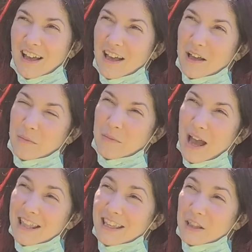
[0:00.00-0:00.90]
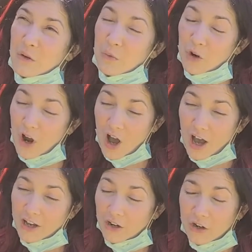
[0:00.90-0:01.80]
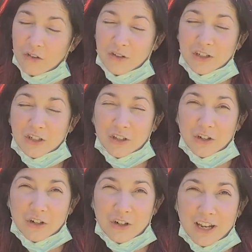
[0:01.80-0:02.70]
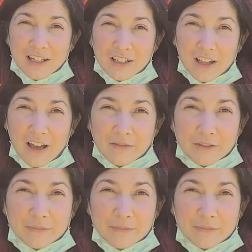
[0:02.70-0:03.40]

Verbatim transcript: Um, I think that we're on earth to learn and to love.